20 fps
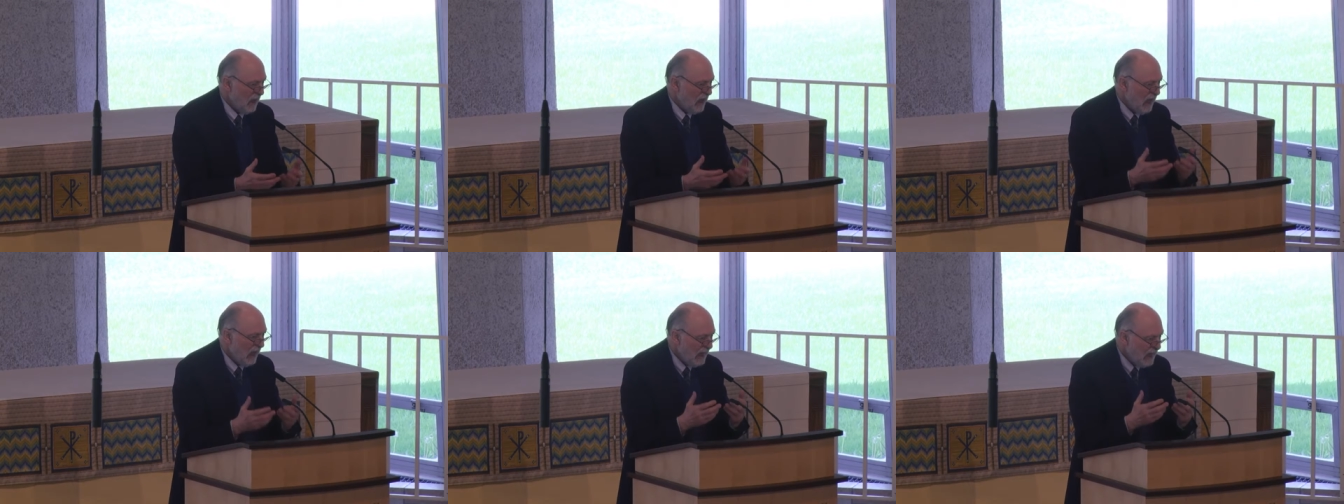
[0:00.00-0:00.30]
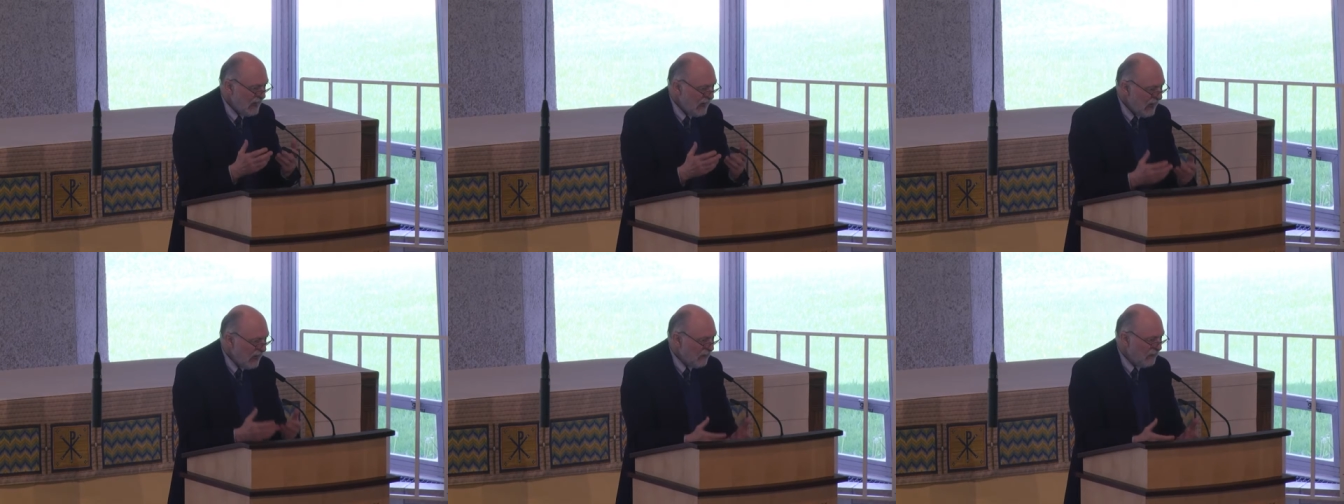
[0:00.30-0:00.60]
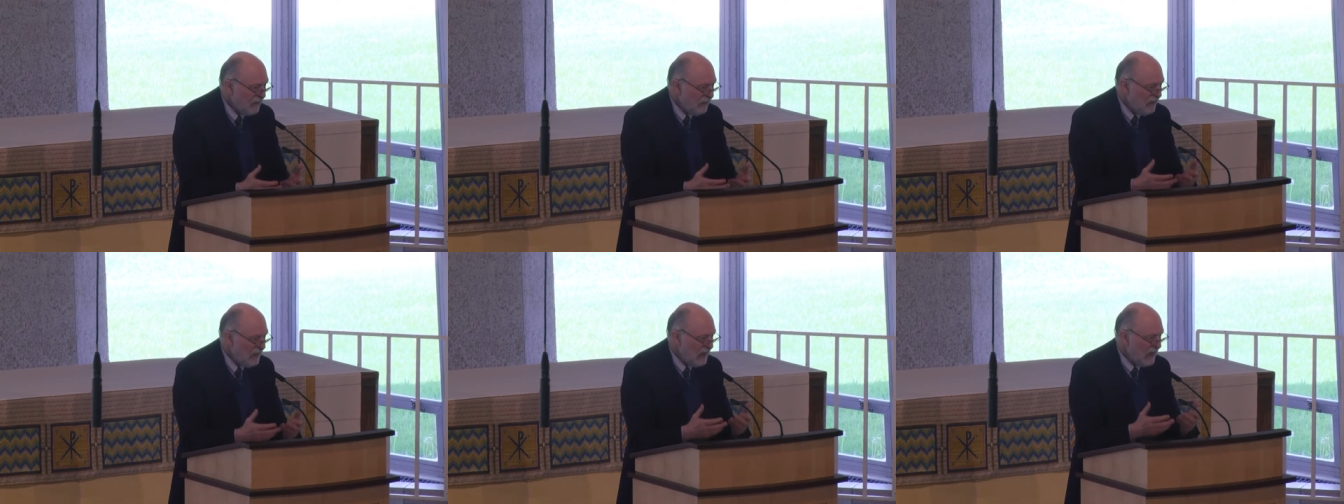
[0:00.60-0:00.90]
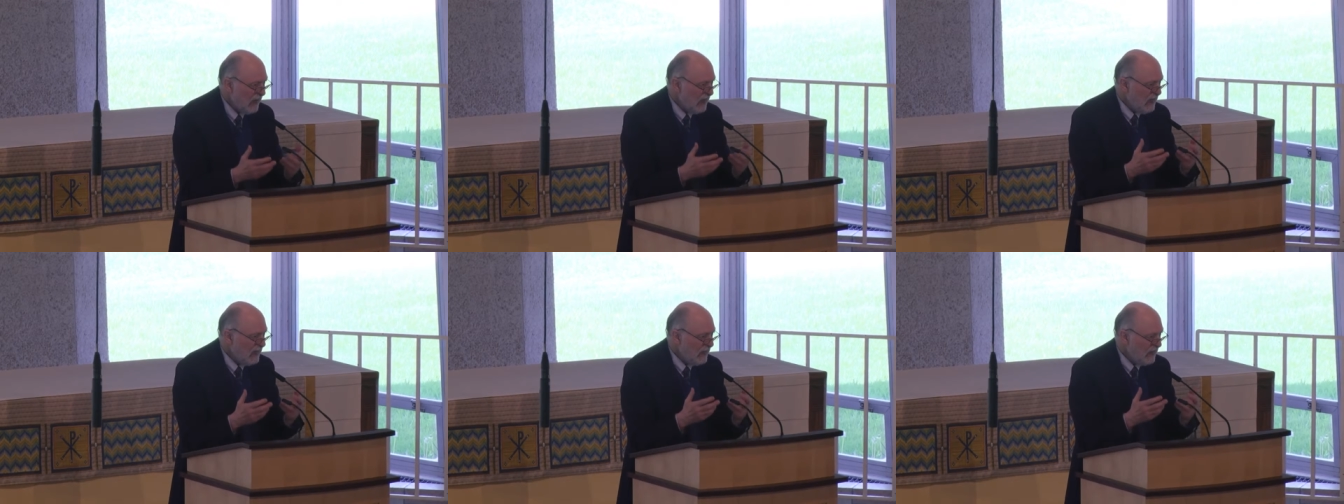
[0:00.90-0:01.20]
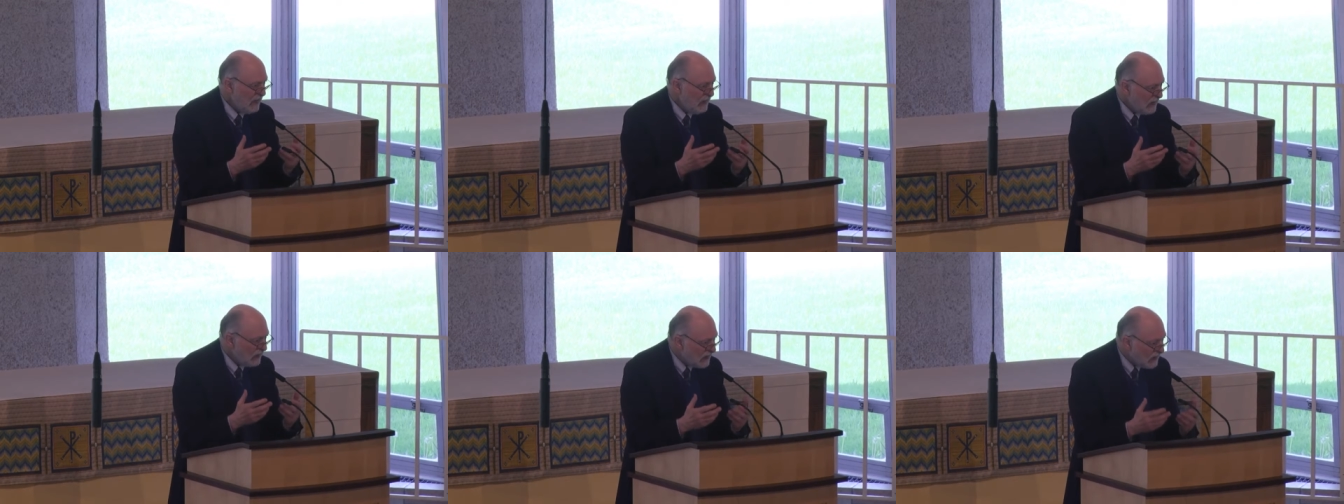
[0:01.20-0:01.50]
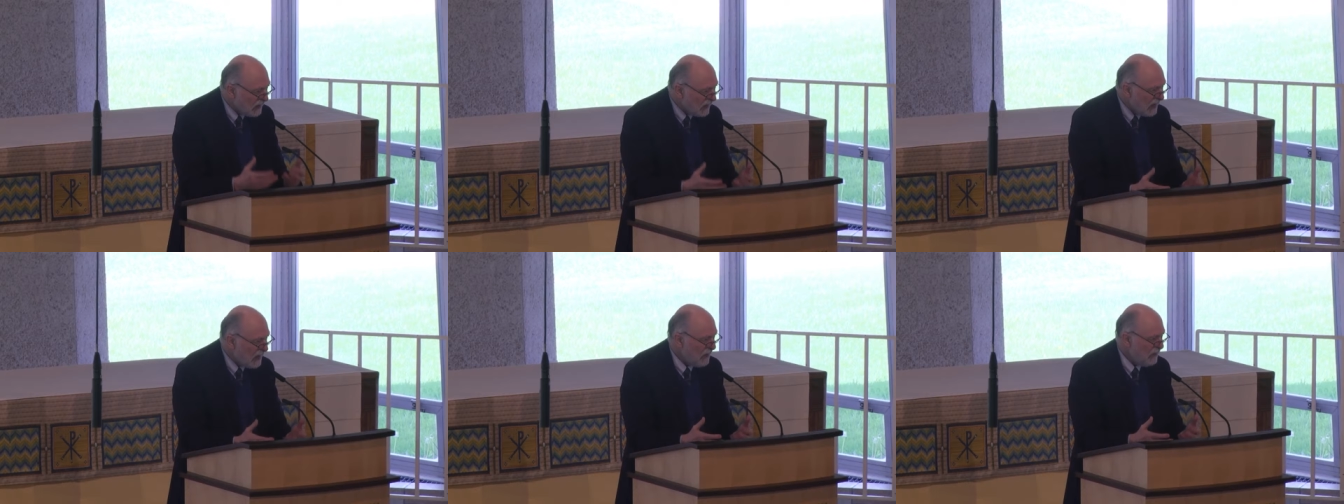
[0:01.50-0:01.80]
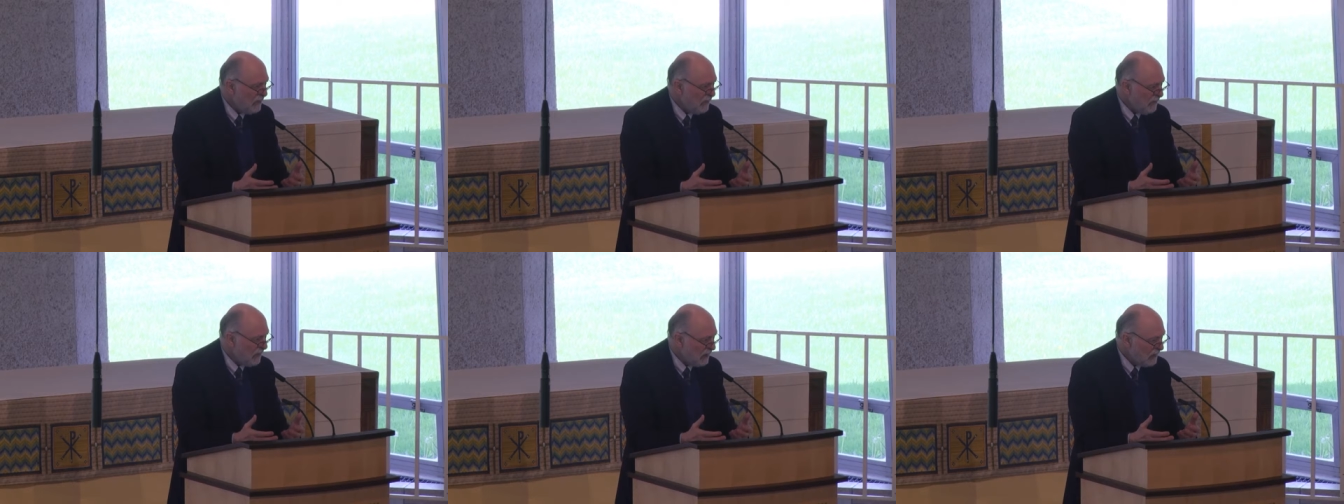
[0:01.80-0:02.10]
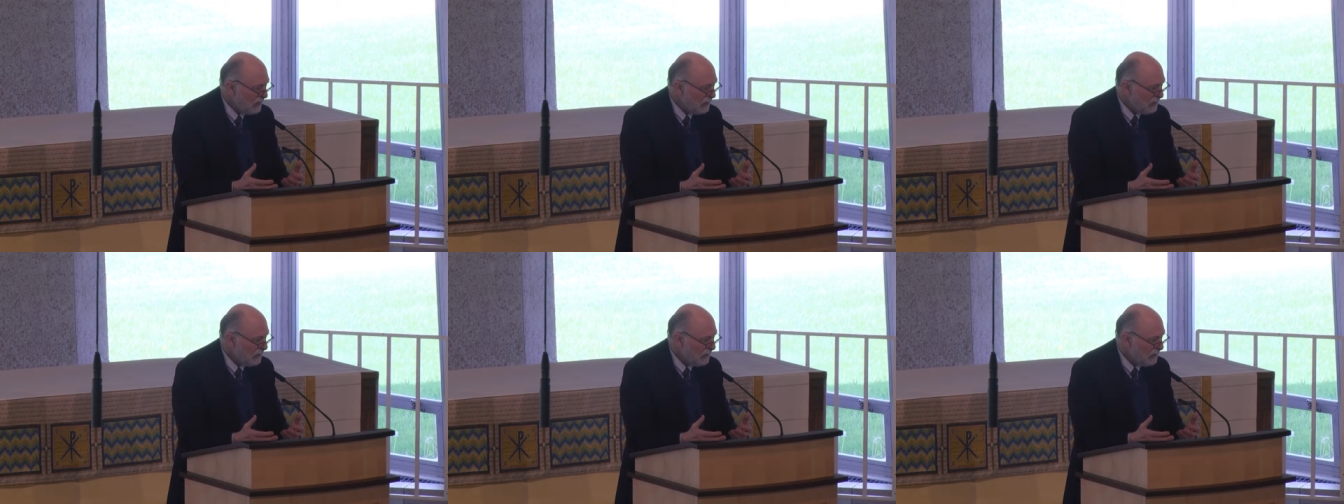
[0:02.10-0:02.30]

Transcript: and every leaf.